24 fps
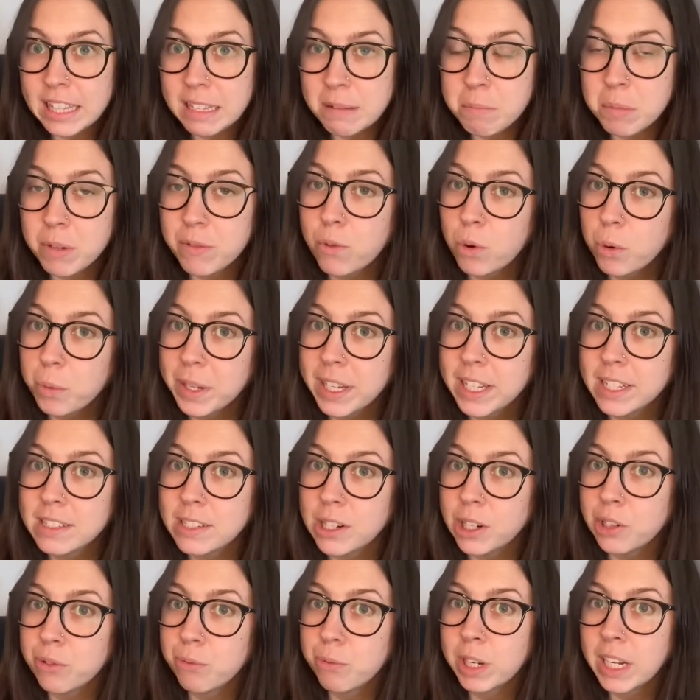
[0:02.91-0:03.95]
and before we get
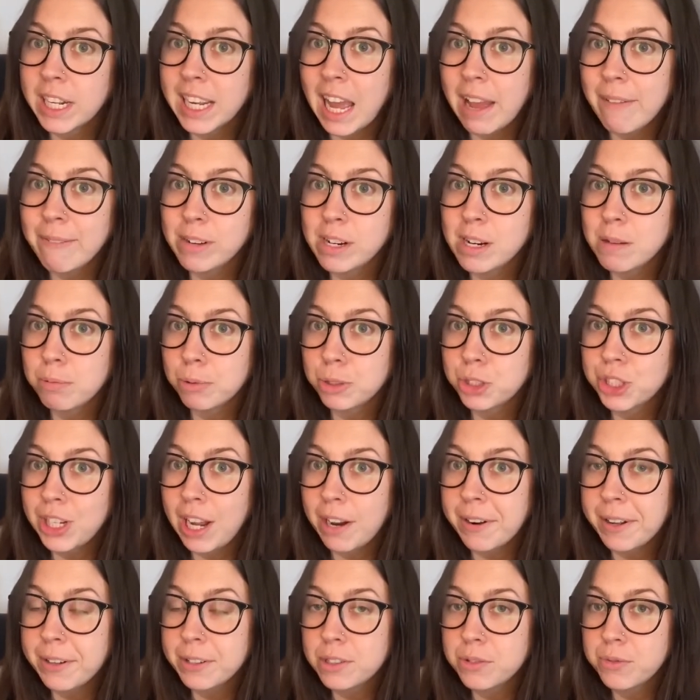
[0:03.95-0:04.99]
started reading, I have a couple shout
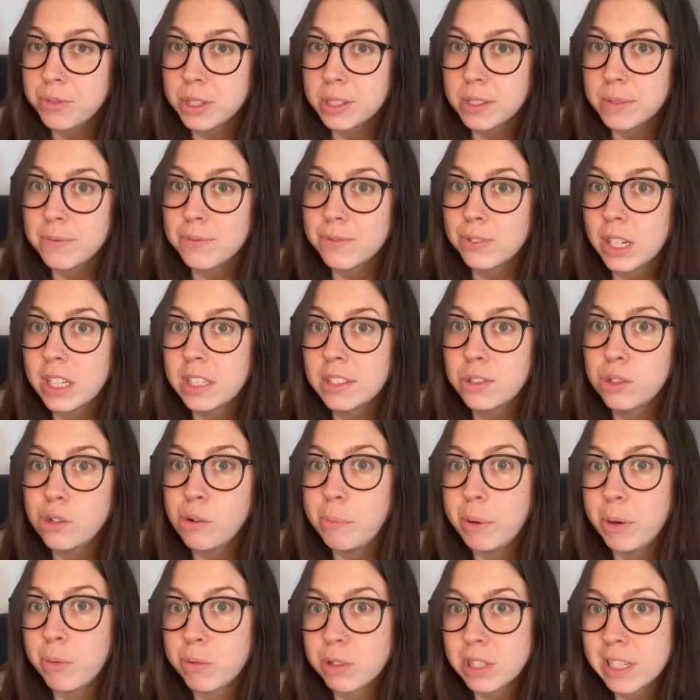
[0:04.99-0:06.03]
outs for some friends who have
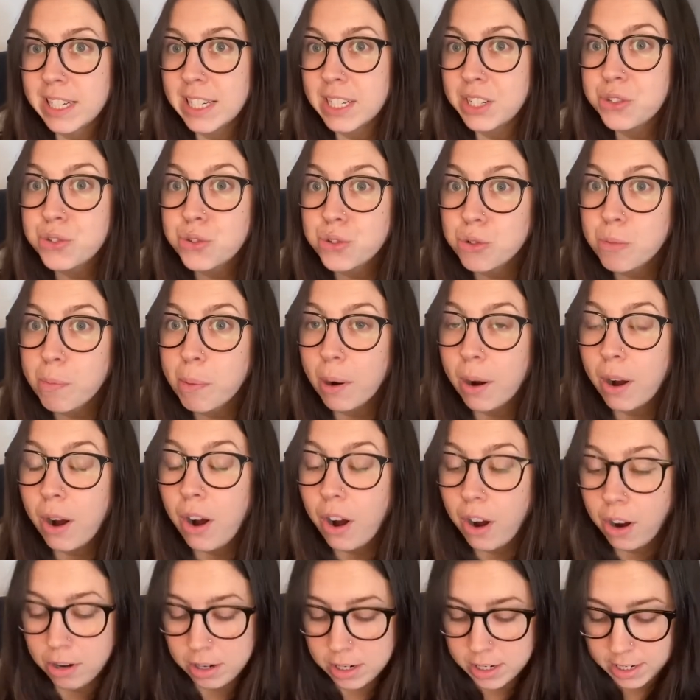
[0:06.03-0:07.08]
been working super
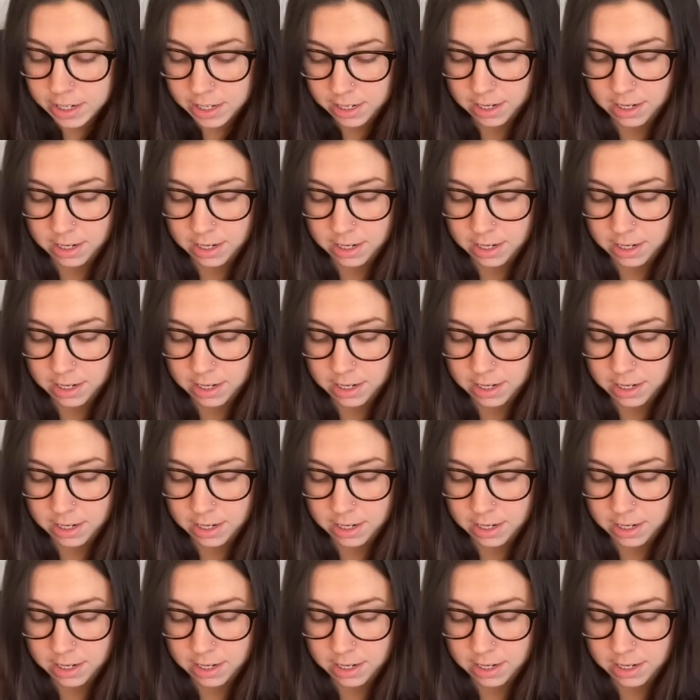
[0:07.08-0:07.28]
hard.